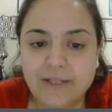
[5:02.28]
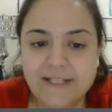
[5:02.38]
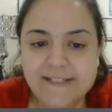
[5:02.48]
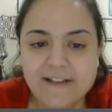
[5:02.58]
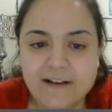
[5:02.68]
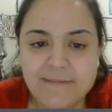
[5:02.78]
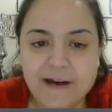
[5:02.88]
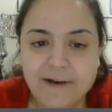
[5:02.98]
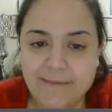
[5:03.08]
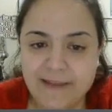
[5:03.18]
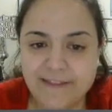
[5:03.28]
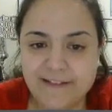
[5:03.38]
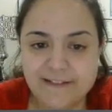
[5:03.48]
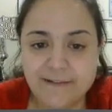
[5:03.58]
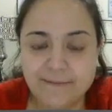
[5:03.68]
let's talk about
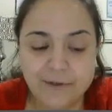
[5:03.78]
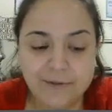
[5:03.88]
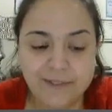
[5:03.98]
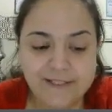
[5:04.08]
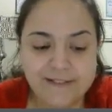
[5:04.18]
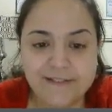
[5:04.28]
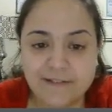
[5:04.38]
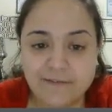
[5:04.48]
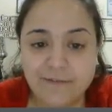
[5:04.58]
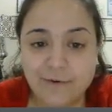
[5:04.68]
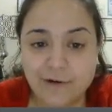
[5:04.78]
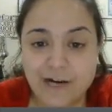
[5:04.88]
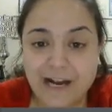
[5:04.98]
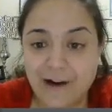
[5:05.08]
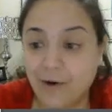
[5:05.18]
method components for
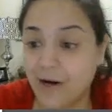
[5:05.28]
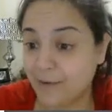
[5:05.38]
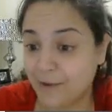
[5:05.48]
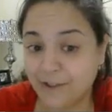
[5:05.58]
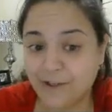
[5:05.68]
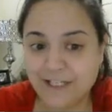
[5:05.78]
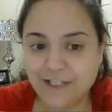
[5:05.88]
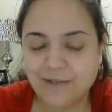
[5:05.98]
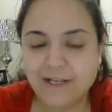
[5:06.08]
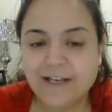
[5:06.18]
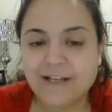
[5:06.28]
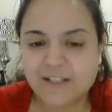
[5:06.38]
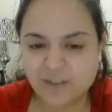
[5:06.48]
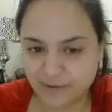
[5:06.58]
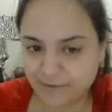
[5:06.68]
how I'm going to grade you.
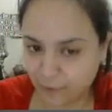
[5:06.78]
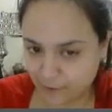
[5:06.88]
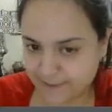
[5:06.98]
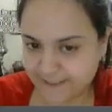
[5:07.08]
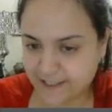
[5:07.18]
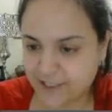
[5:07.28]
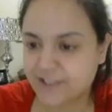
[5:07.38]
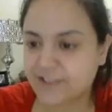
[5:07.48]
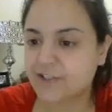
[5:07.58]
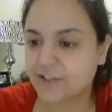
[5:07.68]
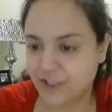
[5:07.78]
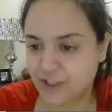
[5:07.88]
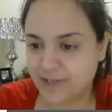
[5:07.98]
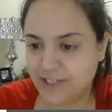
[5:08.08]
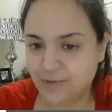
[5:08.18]
So we have forum discussions. There's
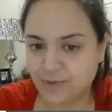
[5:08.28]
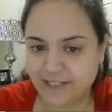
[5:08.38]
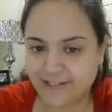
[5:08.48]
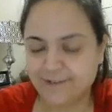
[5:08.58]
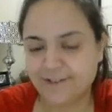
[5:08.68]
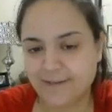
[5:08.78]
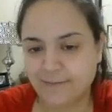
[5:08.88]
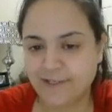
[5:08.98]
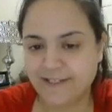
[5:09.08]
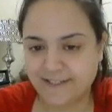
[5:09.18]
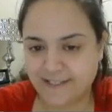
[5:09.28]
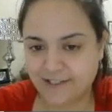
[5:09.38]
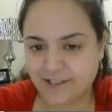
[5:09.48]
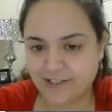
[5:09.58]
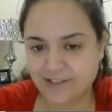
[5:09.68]
2 each week. They're 10 points
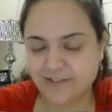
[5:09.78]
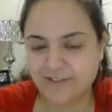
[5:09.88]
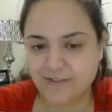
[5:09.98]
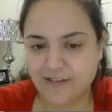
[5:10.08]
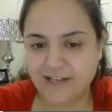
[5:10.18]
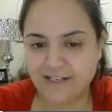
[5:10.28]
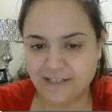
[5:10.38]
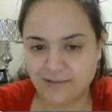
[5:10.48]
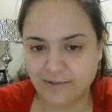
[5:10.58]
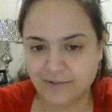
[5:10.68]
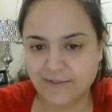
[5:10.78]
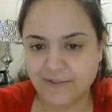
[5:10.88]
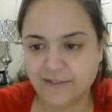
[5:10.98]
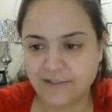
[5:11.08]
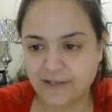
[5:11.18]
each. So that
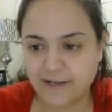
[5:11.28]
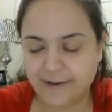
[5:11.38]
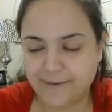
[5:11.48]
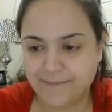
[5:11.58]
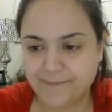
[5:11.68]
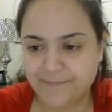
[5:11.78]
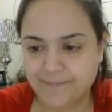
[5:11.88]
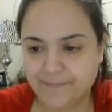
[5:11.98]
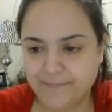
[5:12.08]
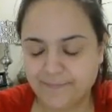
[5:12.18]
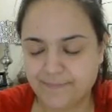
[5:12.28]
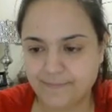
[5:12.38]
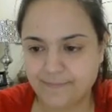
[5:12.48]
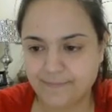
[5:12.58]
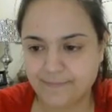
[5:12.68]
equals
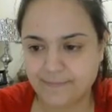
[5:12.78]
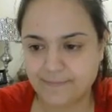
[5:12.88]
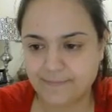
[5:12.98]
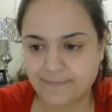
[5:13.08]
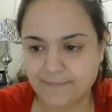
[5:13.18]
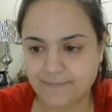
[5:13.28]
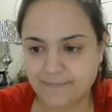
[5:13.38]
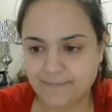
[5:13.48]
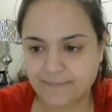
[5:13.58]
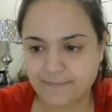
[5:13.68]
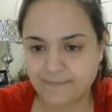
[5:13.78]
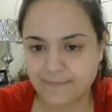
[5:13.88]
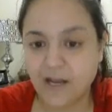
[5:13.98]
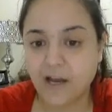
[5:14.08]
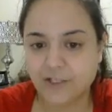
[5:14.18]

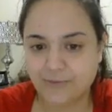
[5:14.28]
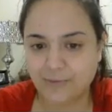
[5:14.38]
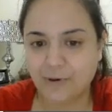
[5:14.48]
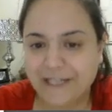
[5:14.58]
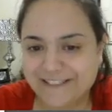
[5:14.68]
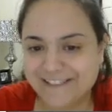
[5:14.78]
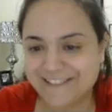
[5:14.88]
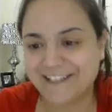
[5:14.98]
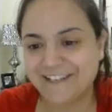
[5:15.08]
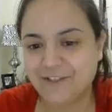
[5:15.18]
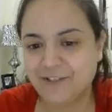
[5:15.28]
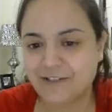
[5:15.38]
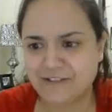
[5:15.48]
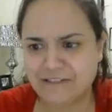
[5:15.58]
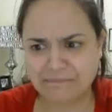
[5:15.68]
100 points. And I have
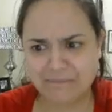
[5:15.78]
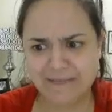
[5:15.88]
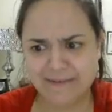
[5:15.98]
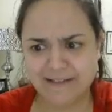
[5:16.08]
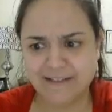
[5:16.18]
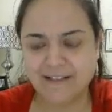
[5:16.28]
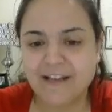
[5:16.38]
200. My bad.